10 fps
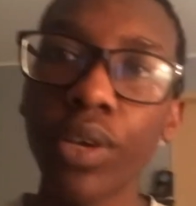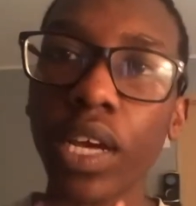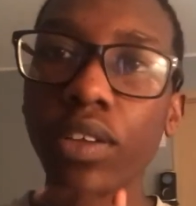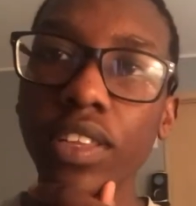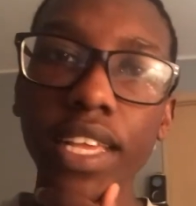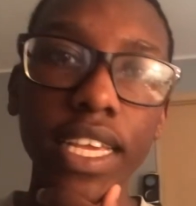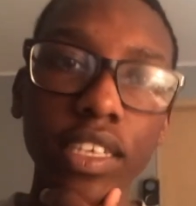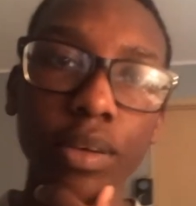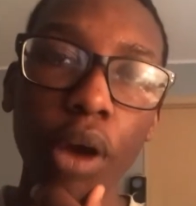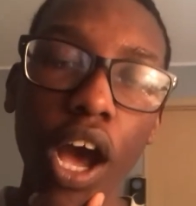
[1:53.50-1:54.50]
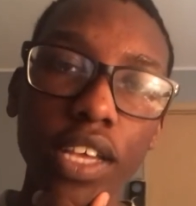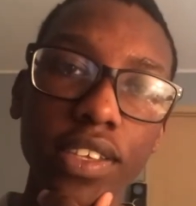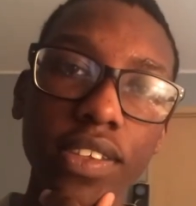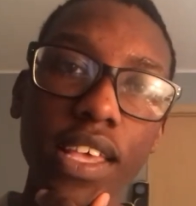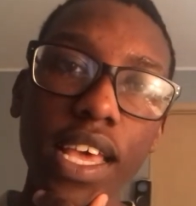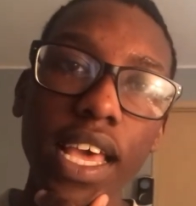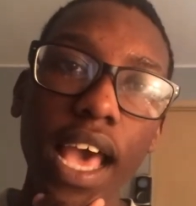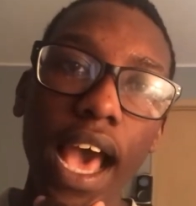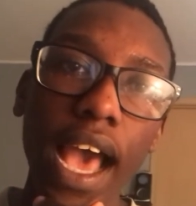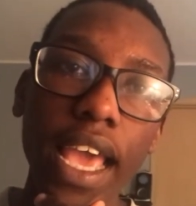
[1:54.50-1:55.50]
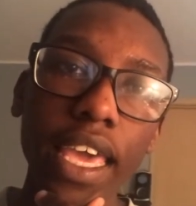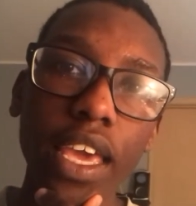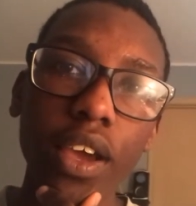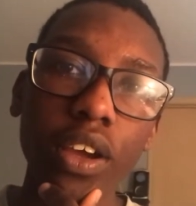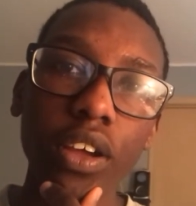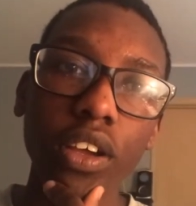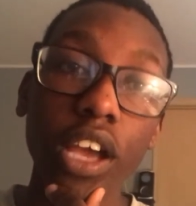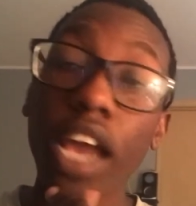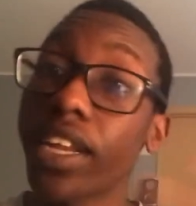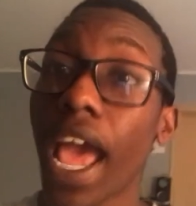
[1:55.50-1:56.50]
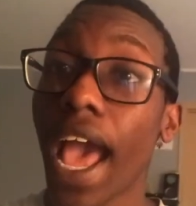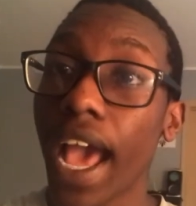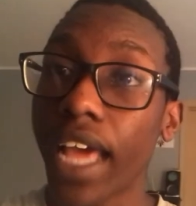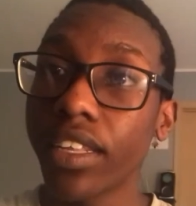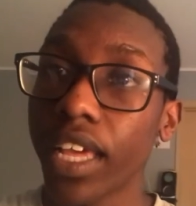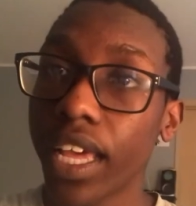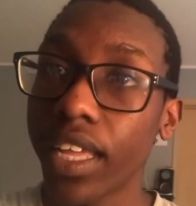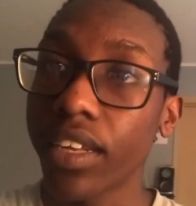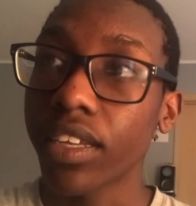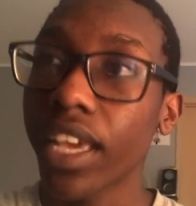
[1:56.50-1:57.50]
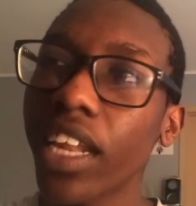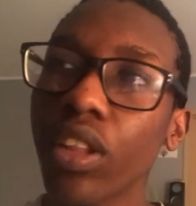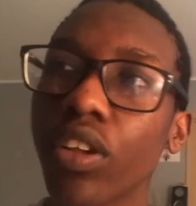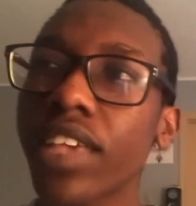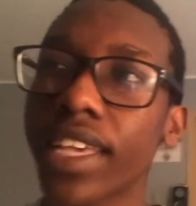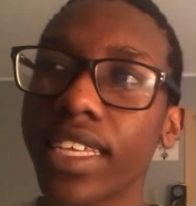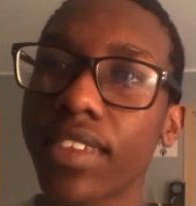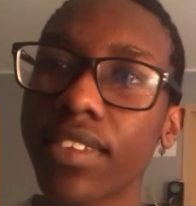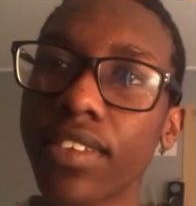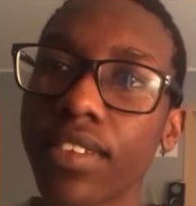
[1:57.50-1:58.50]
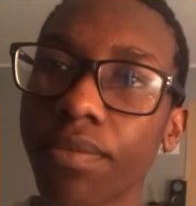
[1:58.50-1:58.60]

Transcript: when I was clicking to pause, I got an ad, and it kind of looks like this.